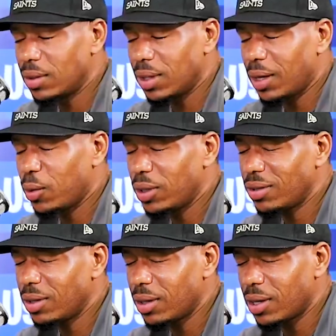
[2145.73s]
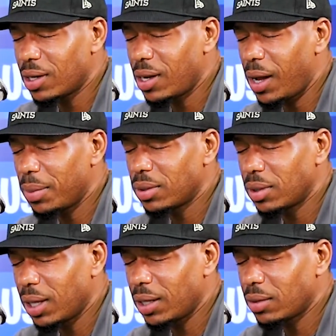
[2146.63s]
Like, what is it accomplishing?
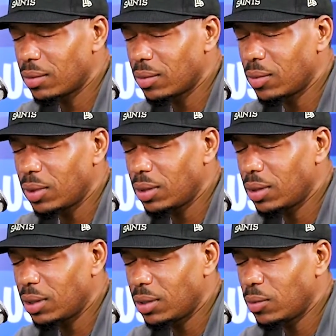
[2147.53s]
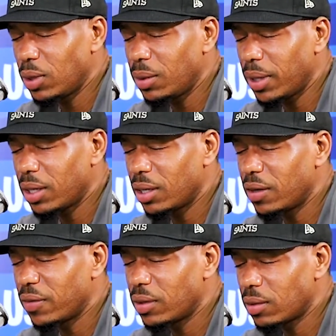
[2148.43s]
Like, what is she really making a
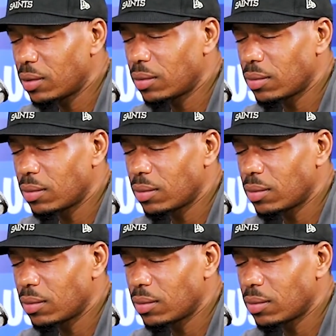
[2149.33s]
difference?